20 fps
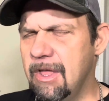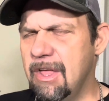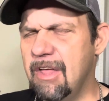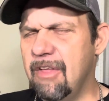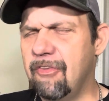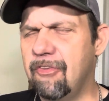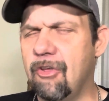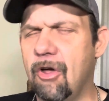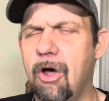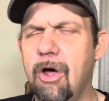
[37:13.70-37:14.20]

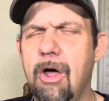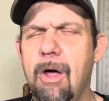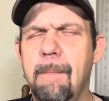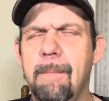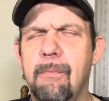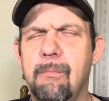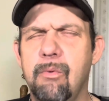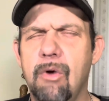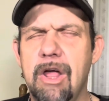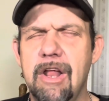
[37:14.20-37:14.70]
So I hope
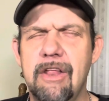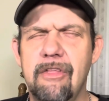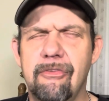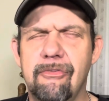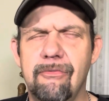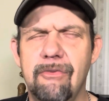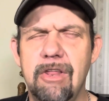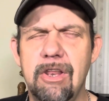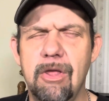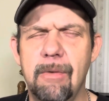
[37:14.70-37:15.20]
and pray this
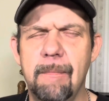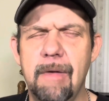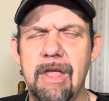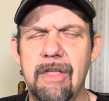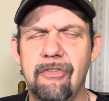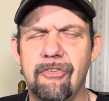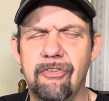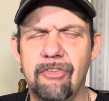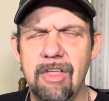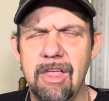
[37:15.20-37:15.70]
video
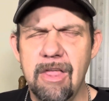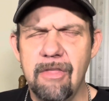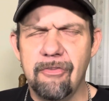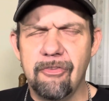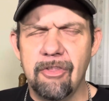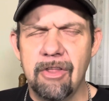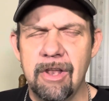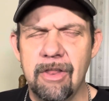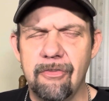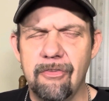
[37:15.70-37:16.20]
made
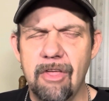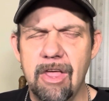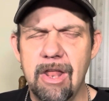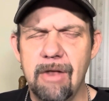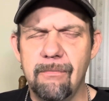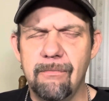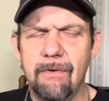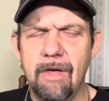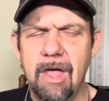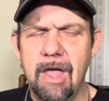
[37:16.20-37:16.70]
sense and it's
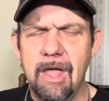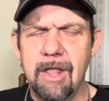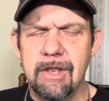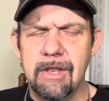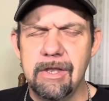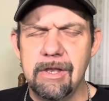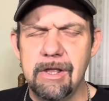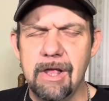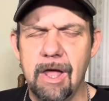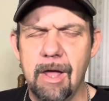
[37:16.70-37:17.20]
edifying
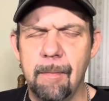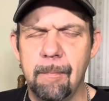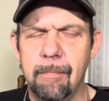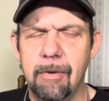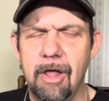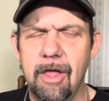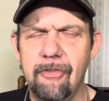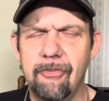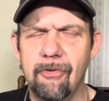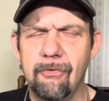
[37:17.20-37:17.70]
and you got a
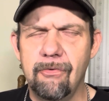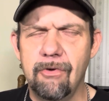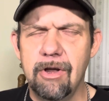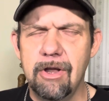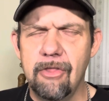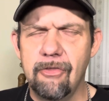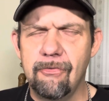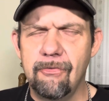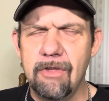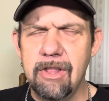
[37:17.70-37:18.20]
blessing from
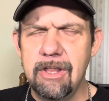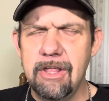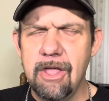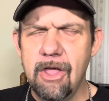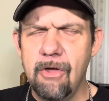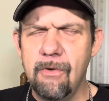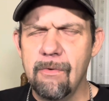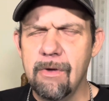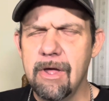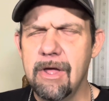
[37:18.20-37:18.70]
this
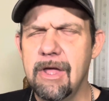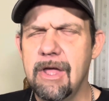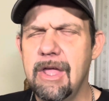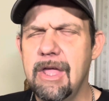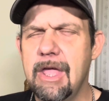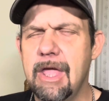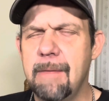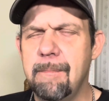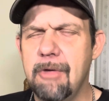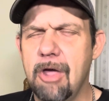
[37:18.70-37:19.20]
video.
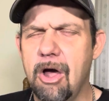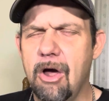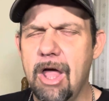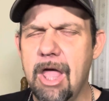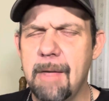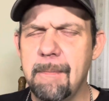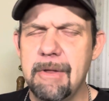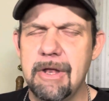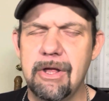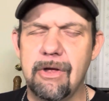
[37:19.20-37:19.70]
If y'all
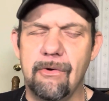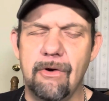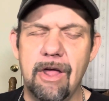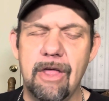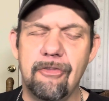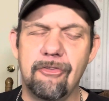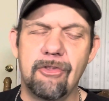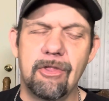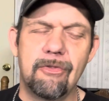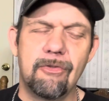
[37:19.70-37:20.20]
have any
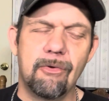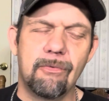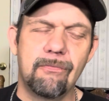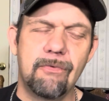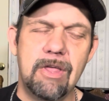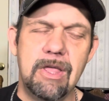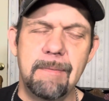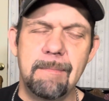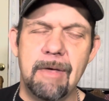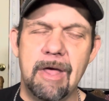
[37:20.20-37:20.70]
questions or
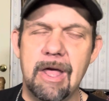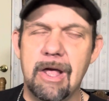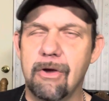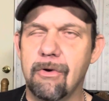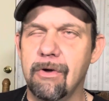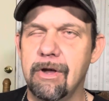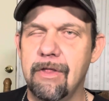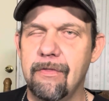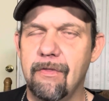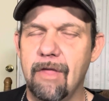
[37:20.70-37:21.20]
feedback
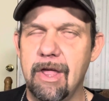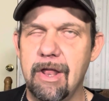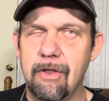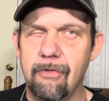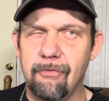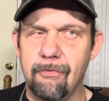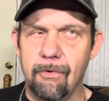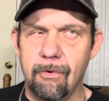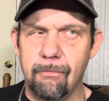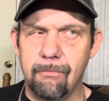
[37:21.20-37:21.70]
or anything,
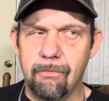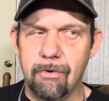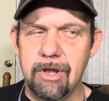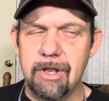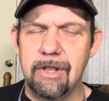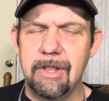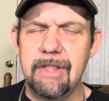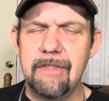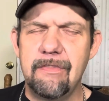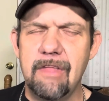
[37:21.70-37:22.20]
just feel free to
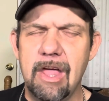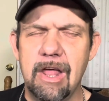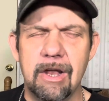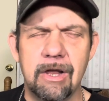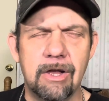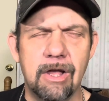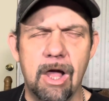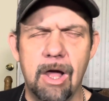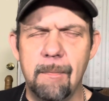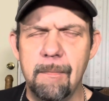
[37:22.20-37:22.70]
leave that in
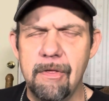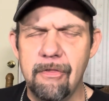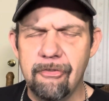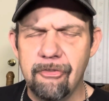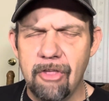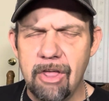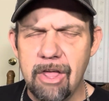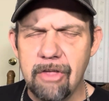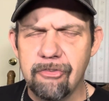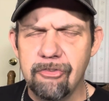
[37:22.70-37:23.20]
the comment
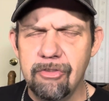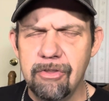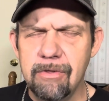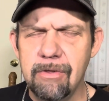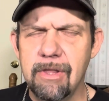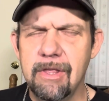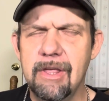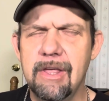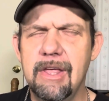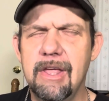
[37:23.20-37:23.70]
section.
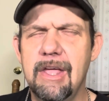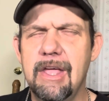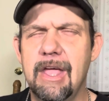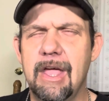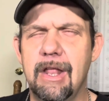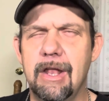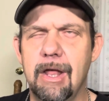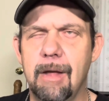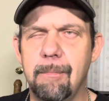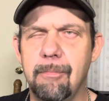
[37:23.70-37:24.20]

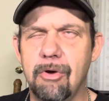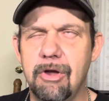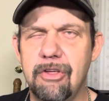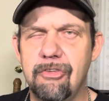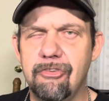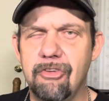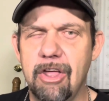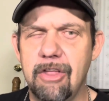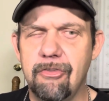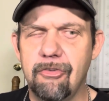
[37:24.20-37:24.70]
And I
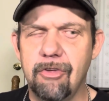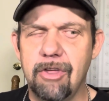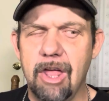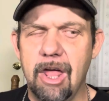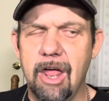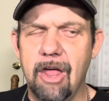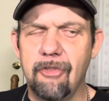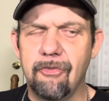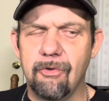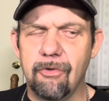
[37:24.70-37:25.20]
appreciate you
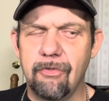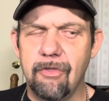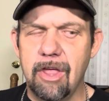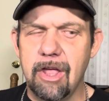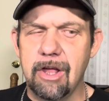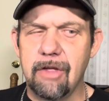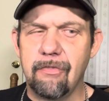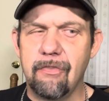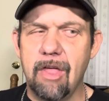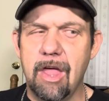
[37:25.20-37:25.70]
guys for
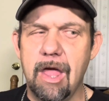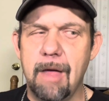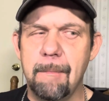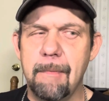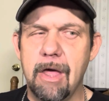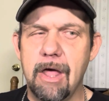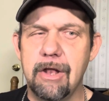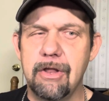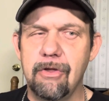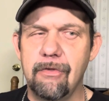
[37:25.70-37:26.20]
taking time
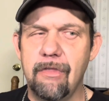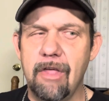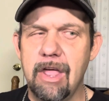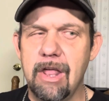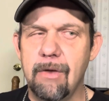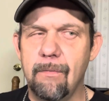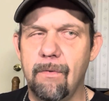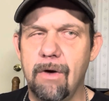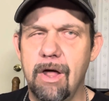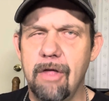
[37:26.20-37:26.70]
out of your day
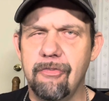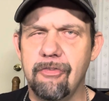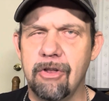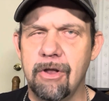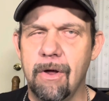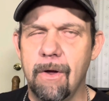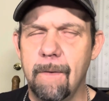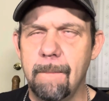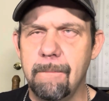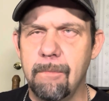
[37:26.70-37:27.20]
to watch it.
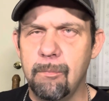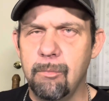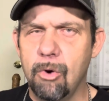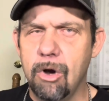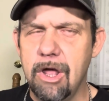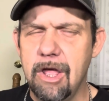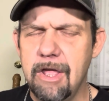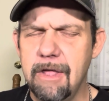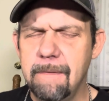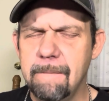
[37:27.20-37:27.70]
I hope and
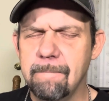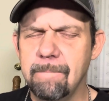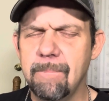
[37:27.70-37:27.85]
pray